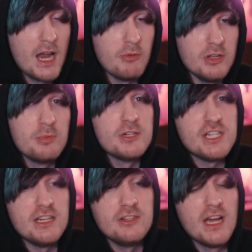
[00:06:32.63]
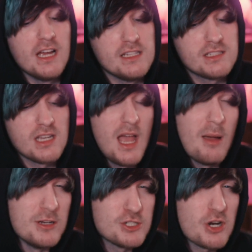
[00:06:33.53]
I really appreciate you guys.
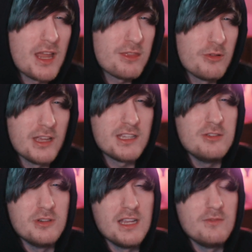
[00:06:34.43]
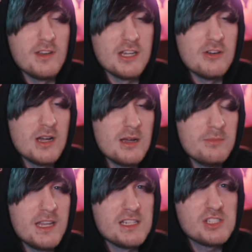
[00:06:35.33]
I'm going to try and throw that Q&A video
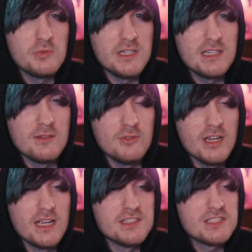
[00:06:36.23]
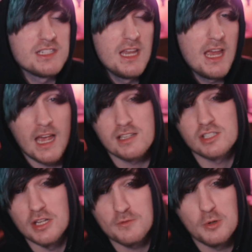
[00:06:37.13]
up next week if you guys
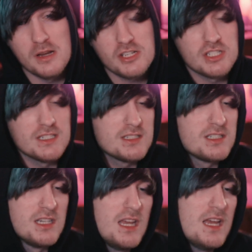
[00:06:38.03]
ask enough questions.